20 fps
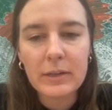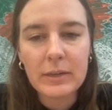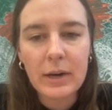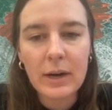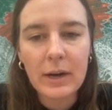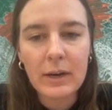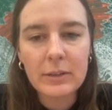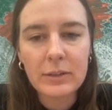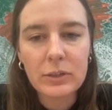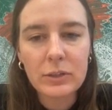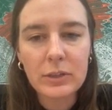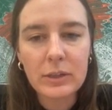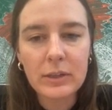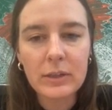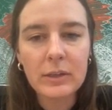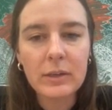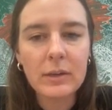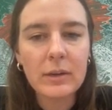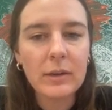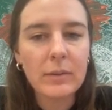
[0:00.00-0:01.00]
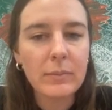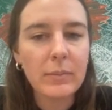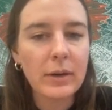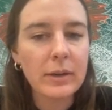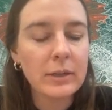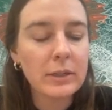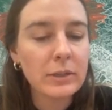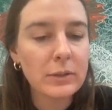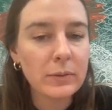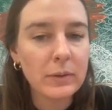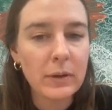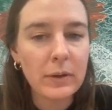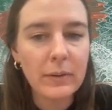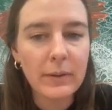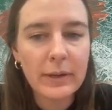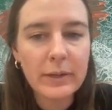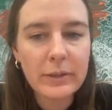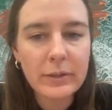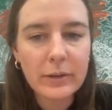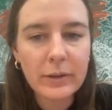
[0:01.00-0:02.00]
to oxygen, bonded to an
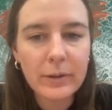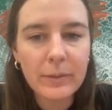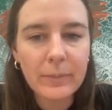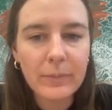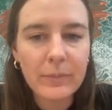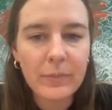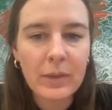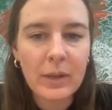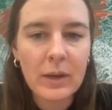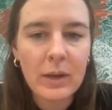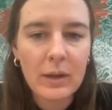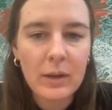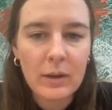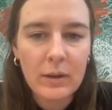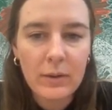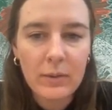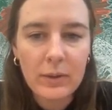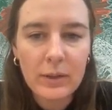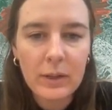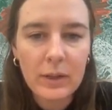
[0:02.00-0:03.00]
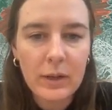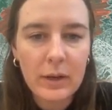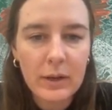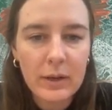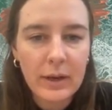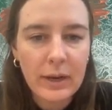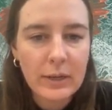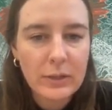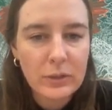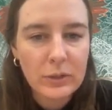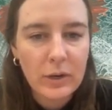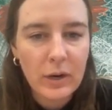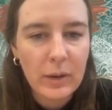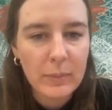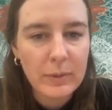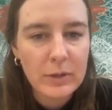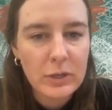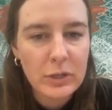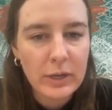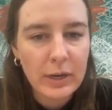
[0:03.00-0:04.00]
OH group with a long
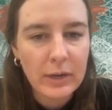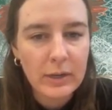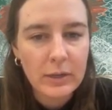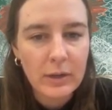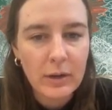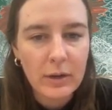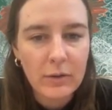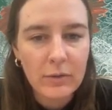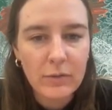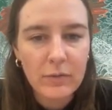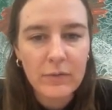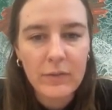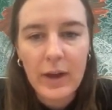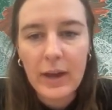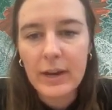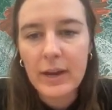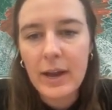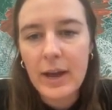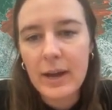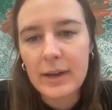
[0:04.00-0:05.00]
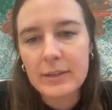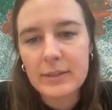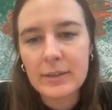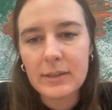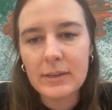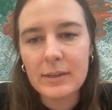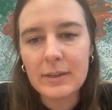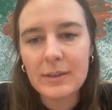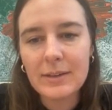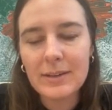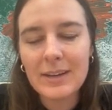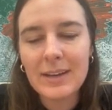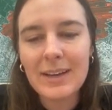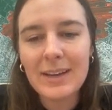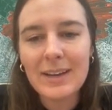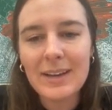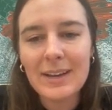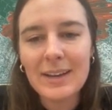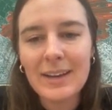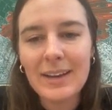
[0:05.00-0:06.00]
hydrocarbon chain called a fatty acid.
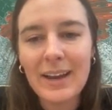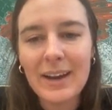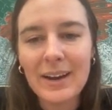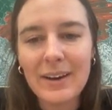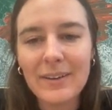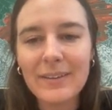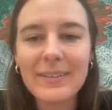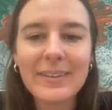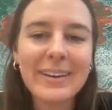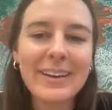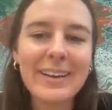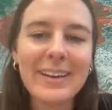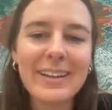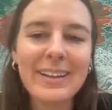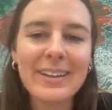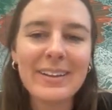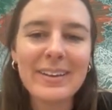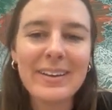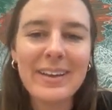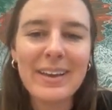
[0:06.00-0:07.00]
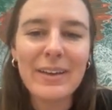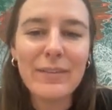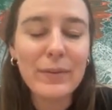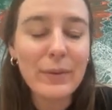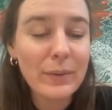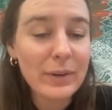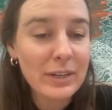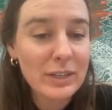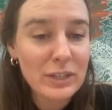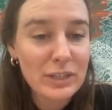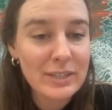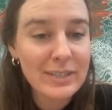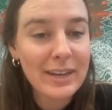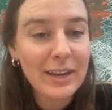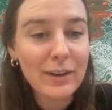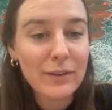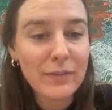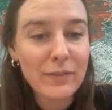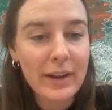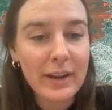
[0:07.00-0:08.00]
Now, if you were to just
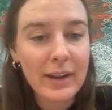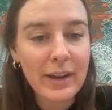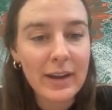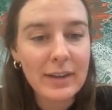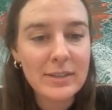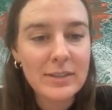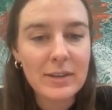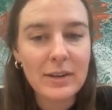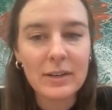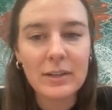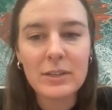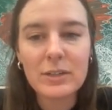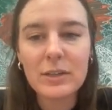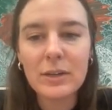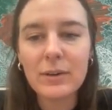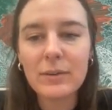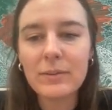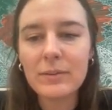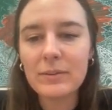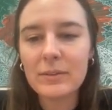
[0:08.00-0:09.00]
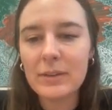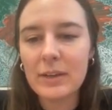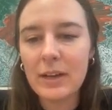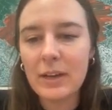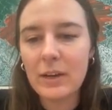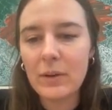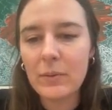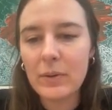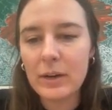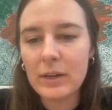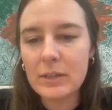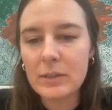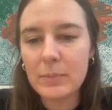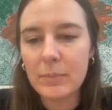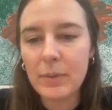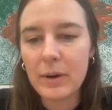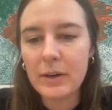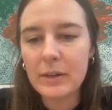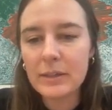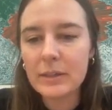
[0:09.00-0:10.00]
take a fatty acid on its own and you wanted to
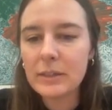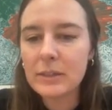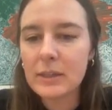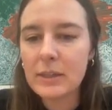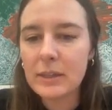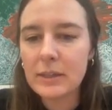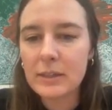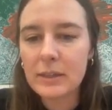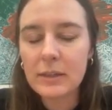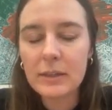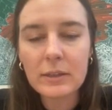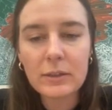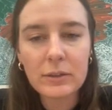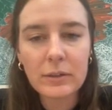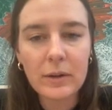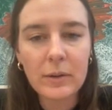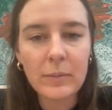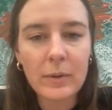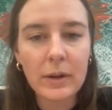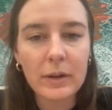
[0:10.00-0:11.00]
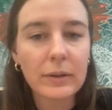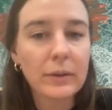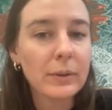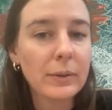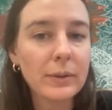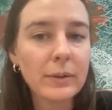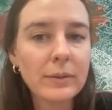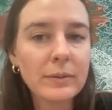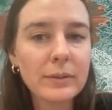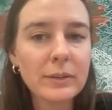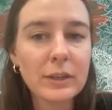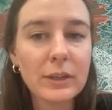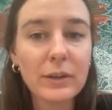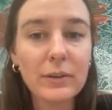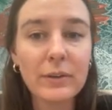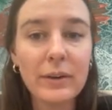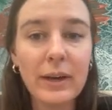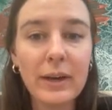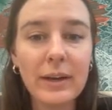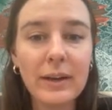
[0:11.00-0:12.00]
bond it to this glycerol molecule to
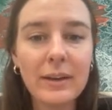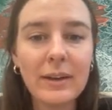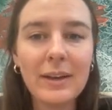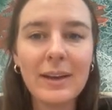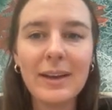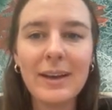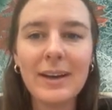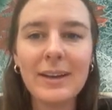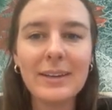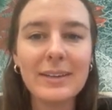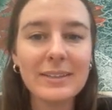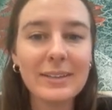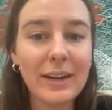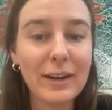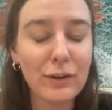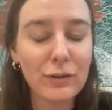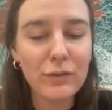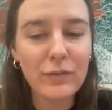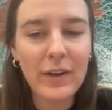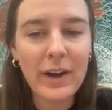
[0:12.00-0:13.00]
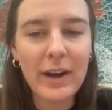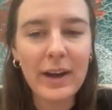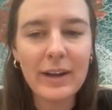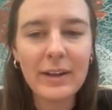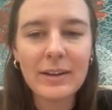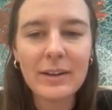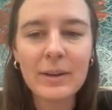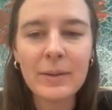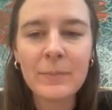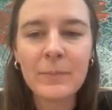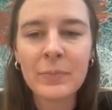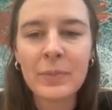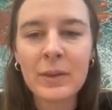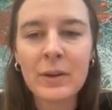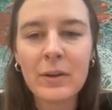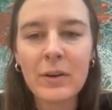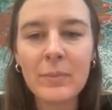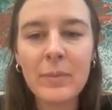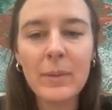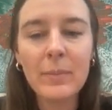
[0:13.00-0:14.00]
create an entire fat,
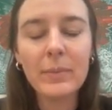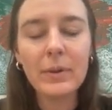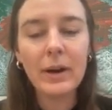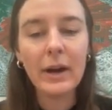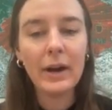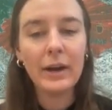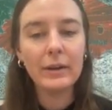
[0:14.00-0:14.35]
remember, how